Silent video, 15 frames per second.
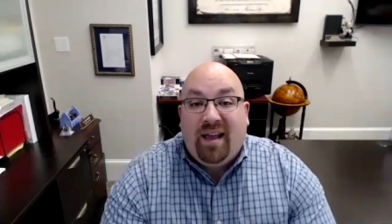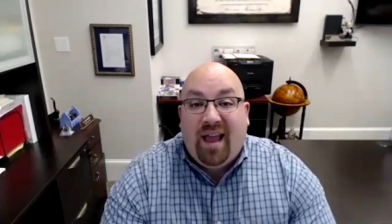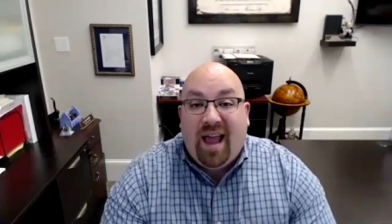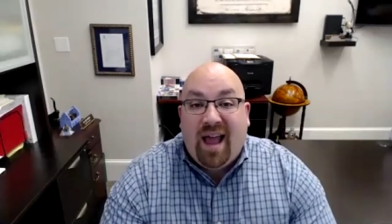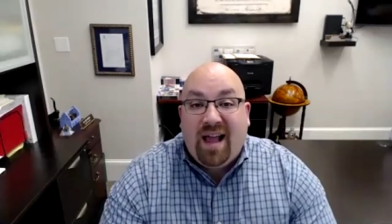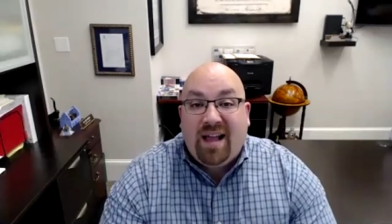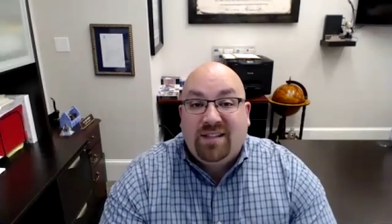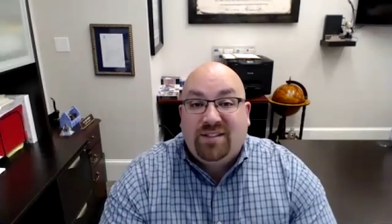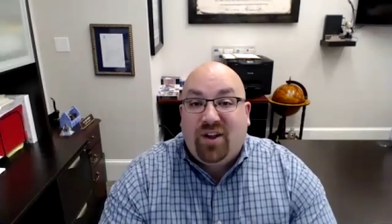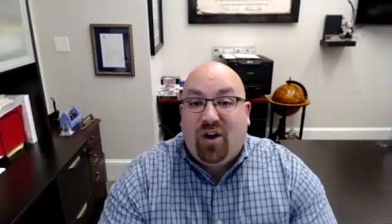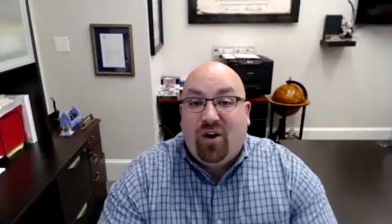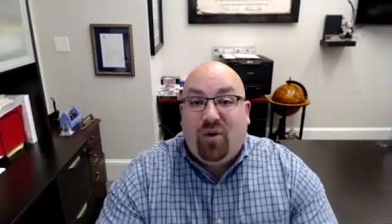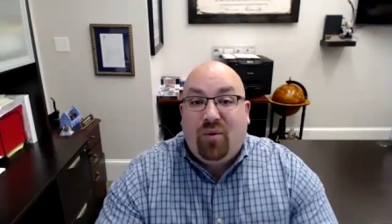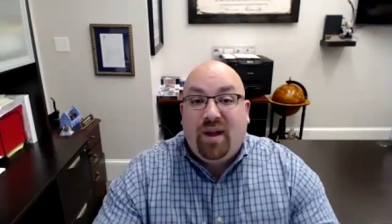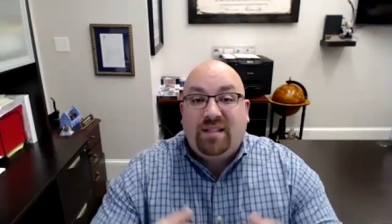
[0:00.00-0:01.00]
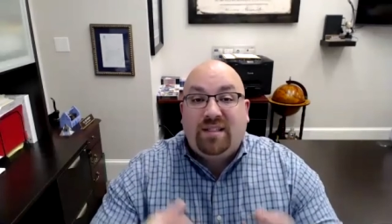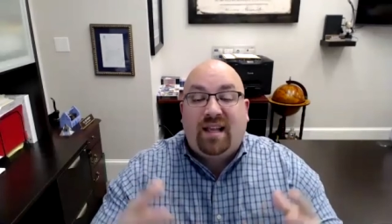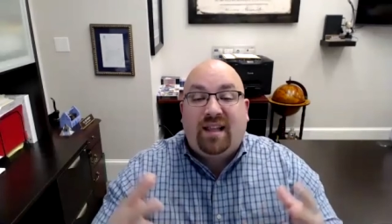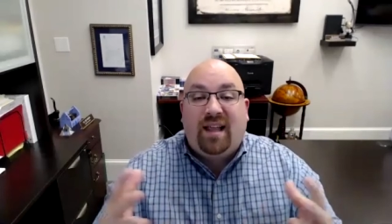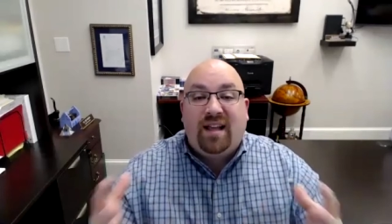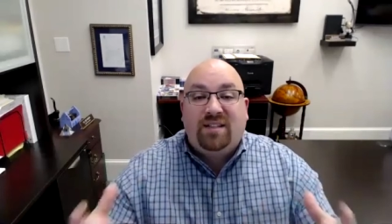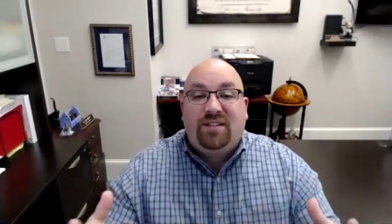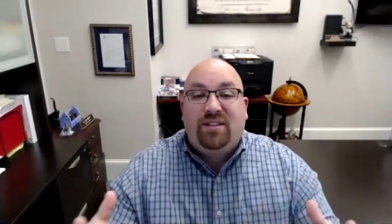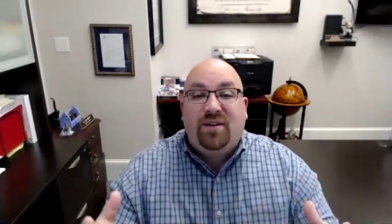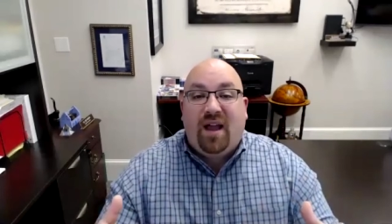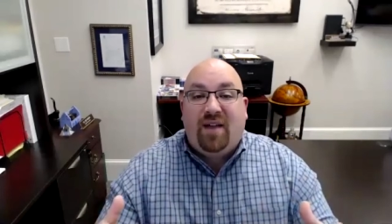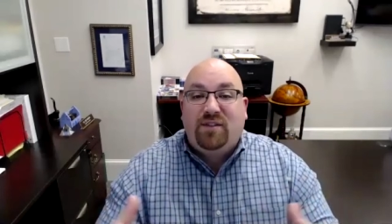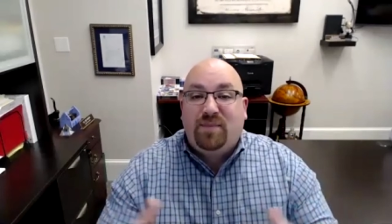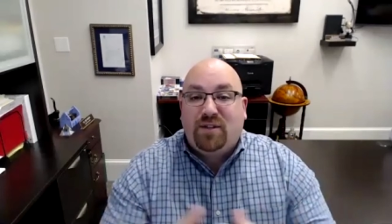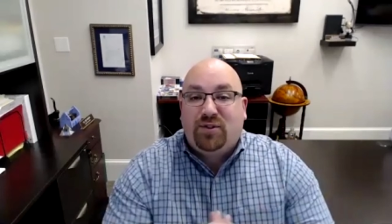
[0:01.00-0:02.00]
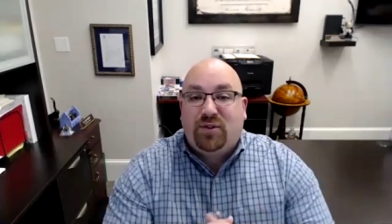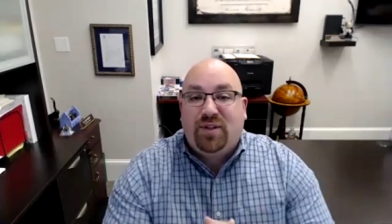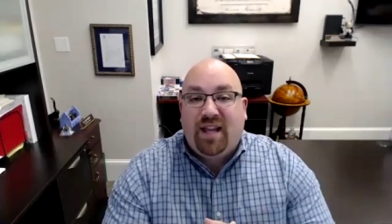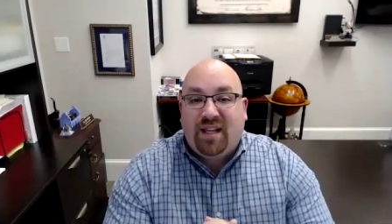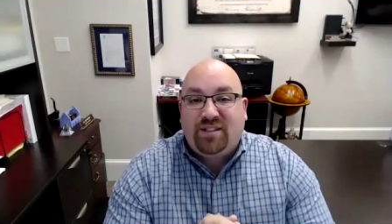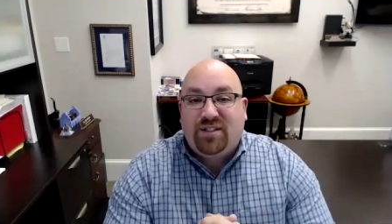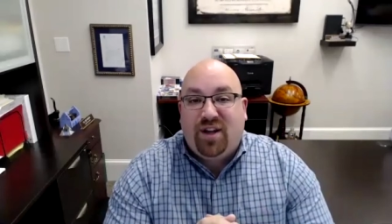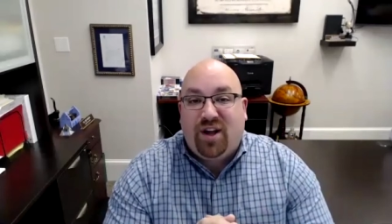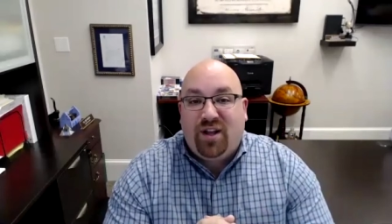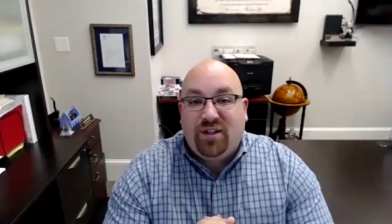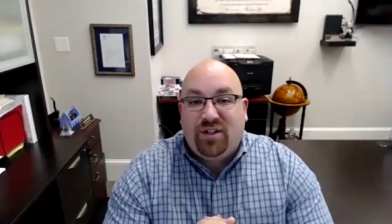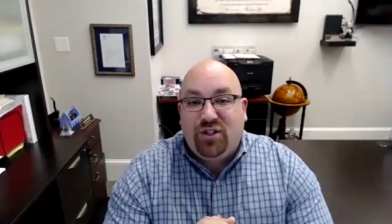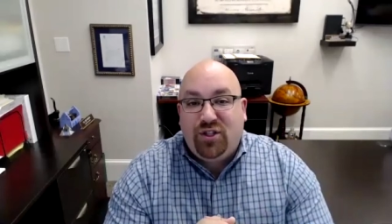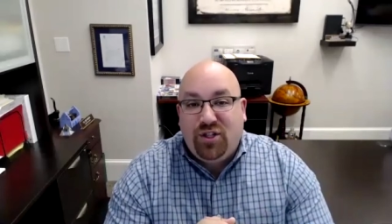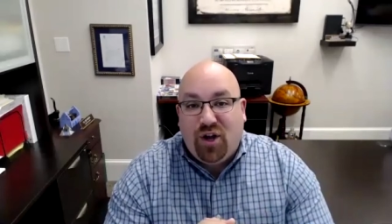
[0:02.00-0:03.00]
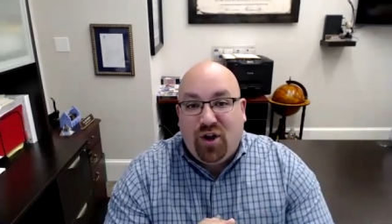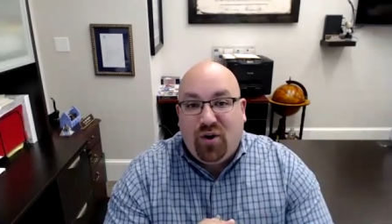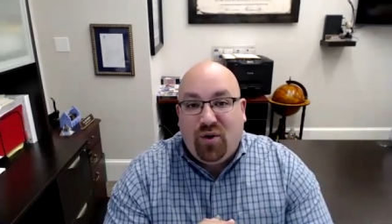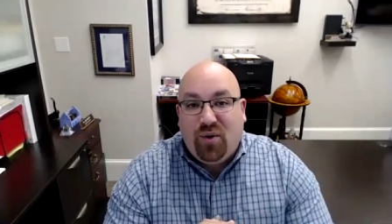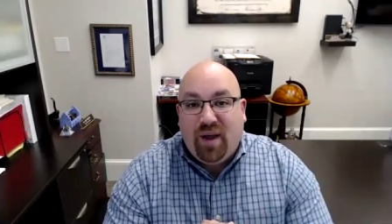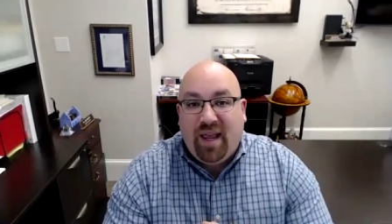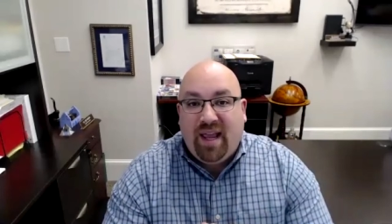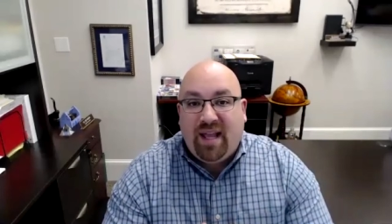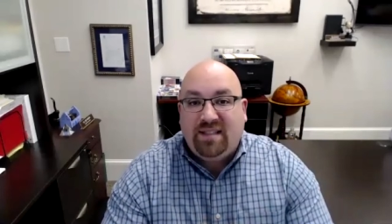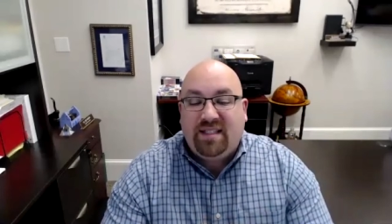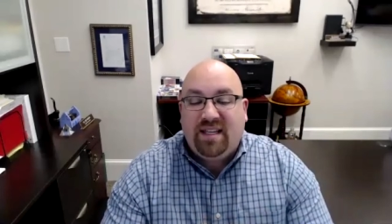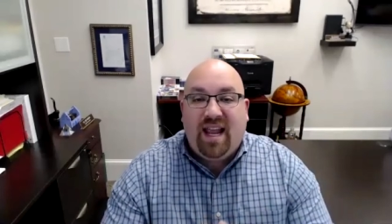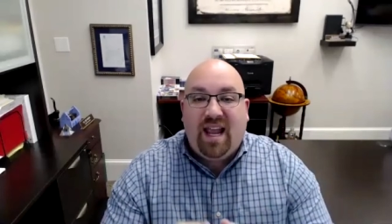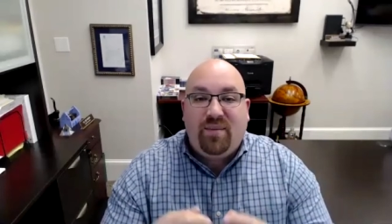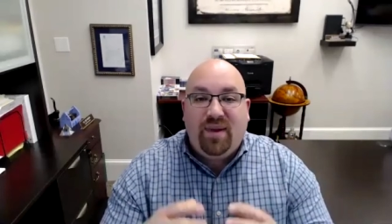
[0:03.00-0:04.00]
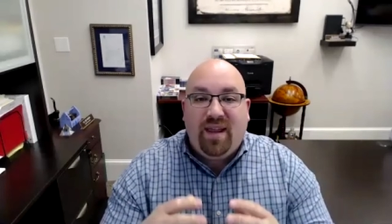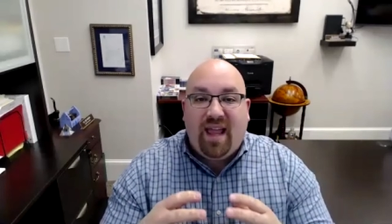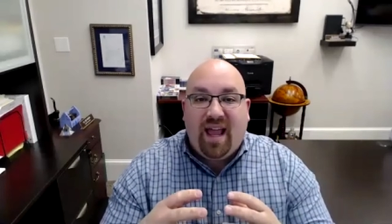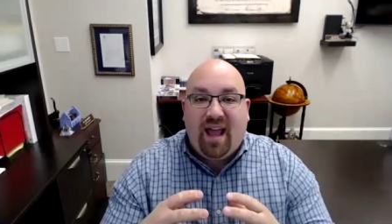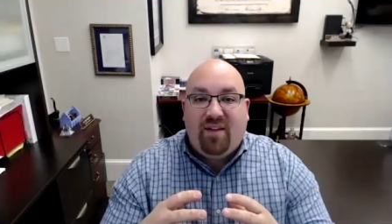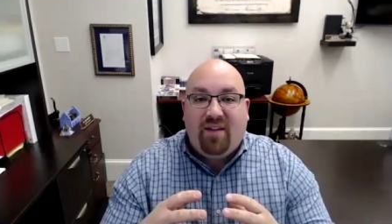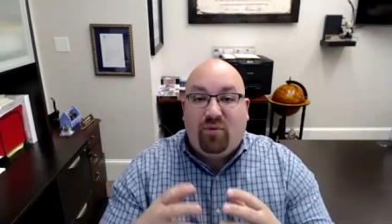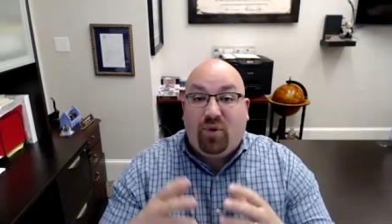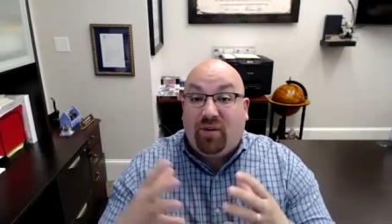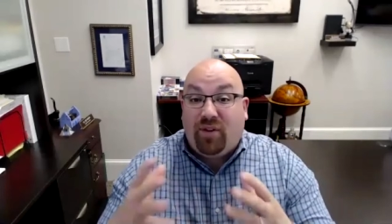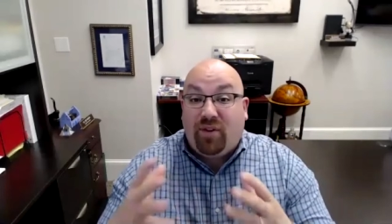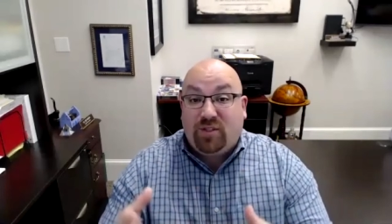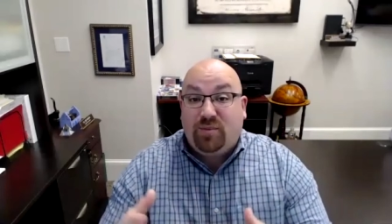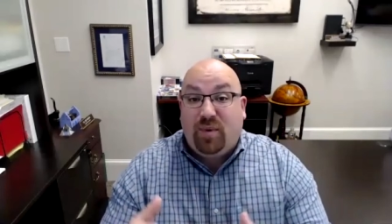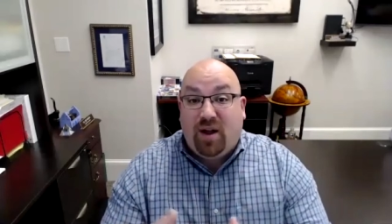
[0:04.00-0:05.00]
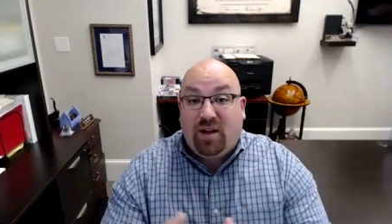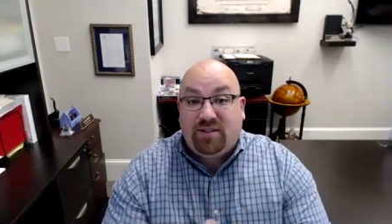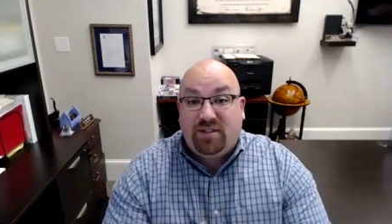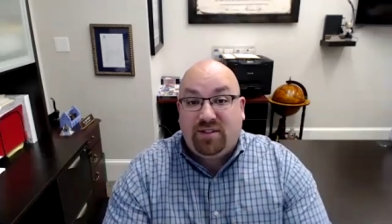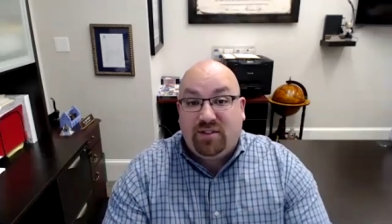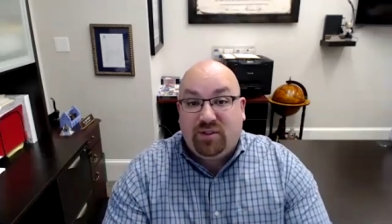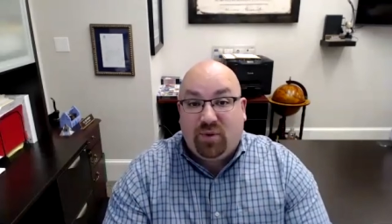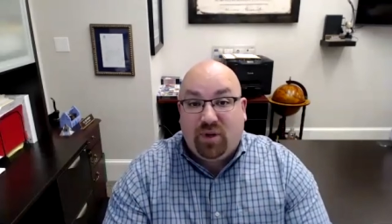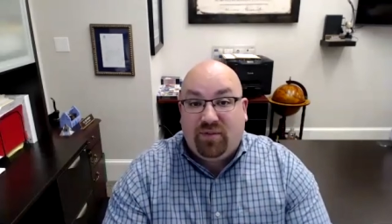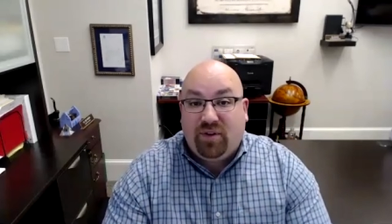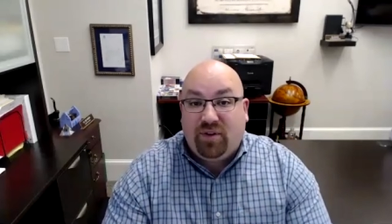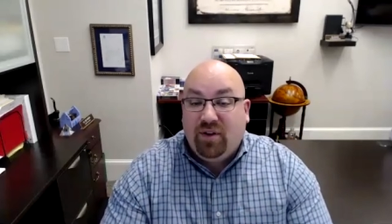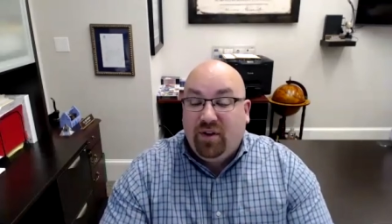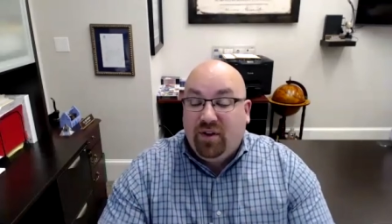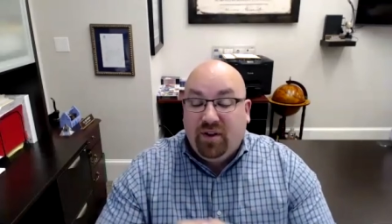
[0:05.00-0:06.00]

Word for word: As always, I like to have special guests on the show, and today we have one of our sponsors, one of a